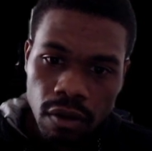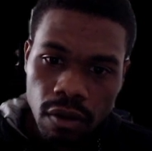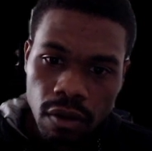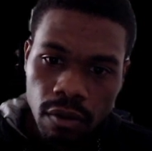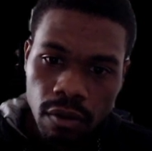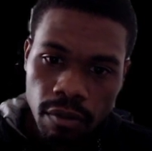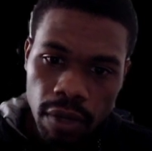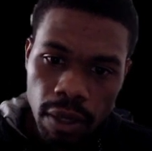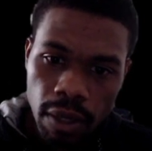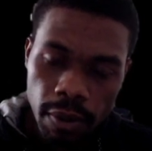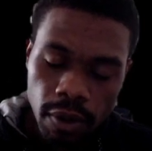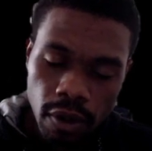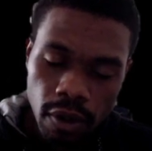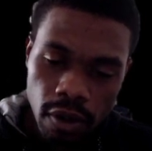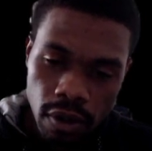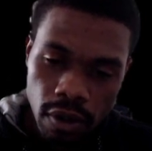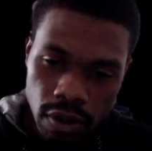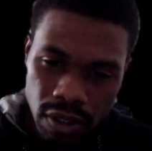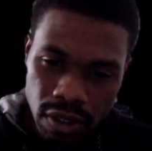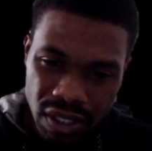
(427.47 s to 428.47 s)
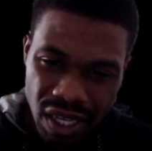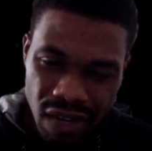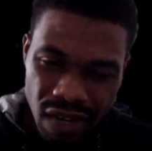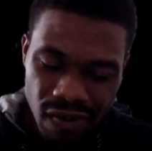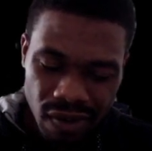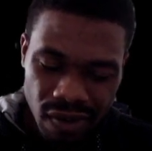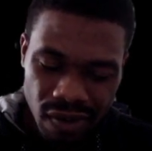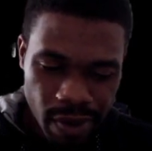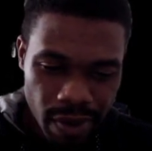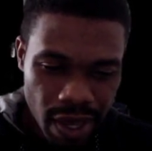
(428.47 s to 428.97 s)
Baby girl just having
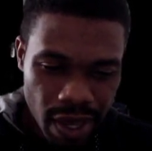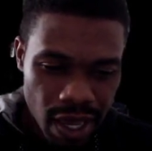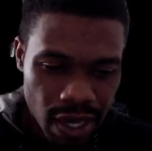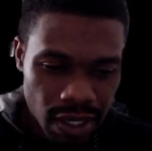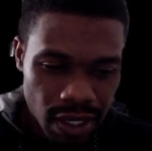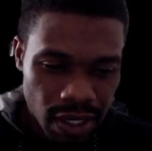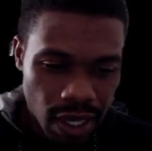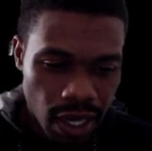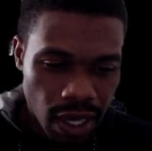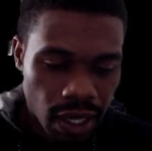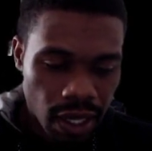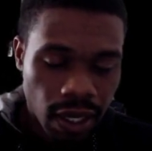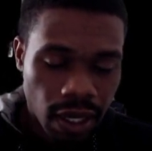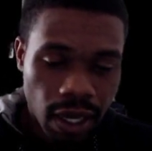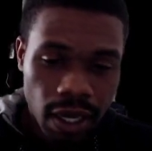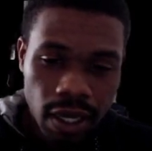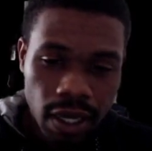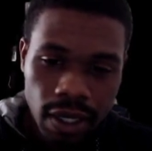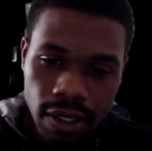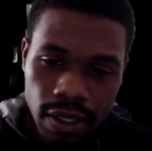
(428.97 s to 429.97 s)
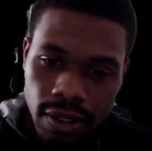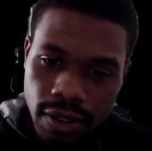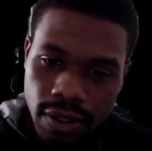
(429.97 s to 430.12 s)
a bad day, guys.